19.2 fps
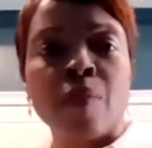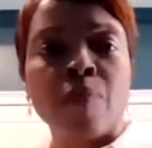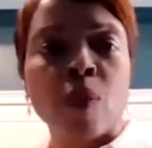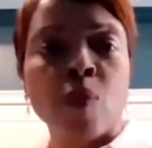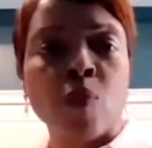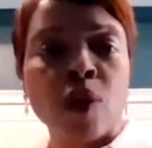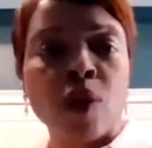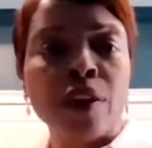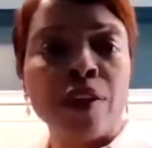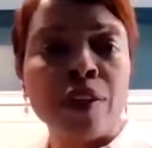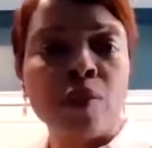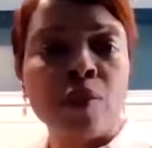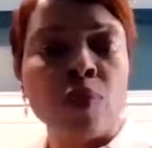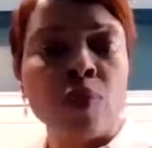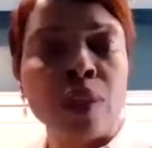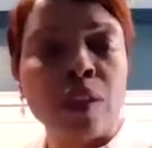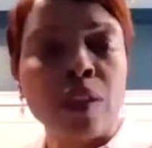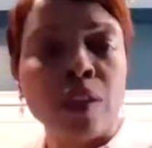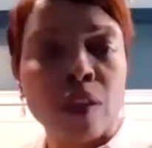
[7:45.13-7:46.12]
But what did
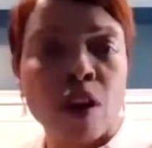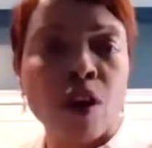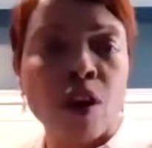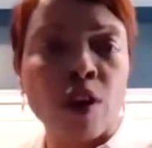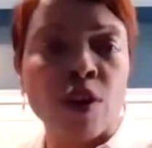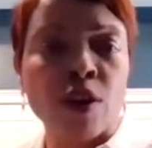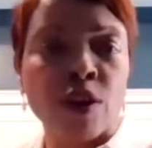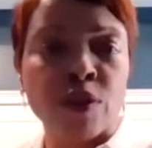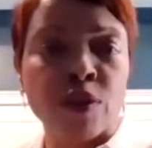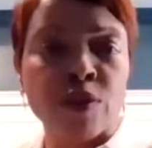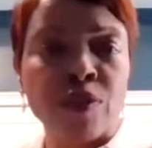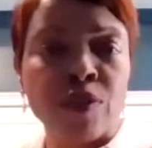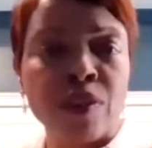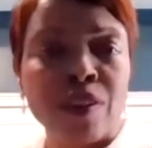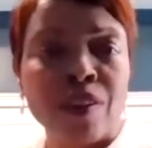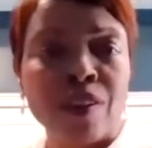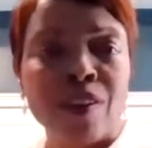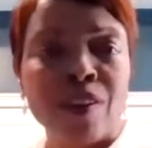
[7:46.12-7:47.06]
we learn